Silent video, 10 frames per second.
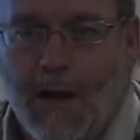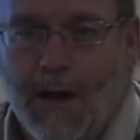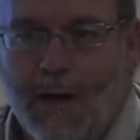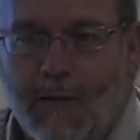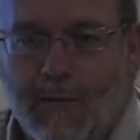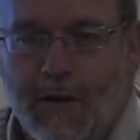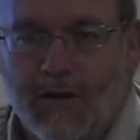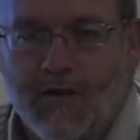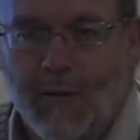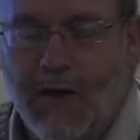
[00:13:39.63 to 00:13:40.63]
And
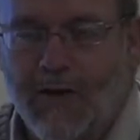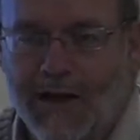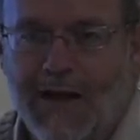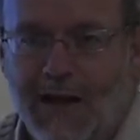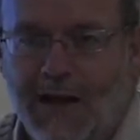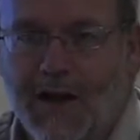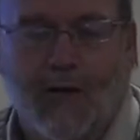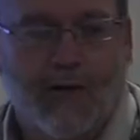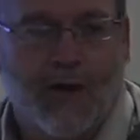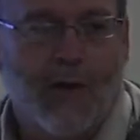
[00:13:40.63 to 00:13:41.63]
it's about thinking
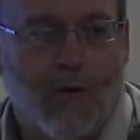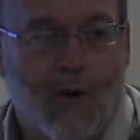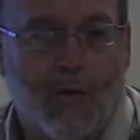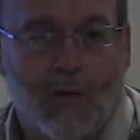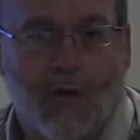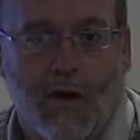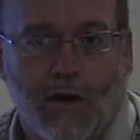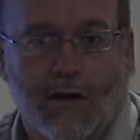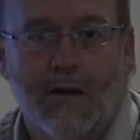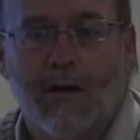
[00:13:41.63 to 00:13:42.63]
carefully about what we want.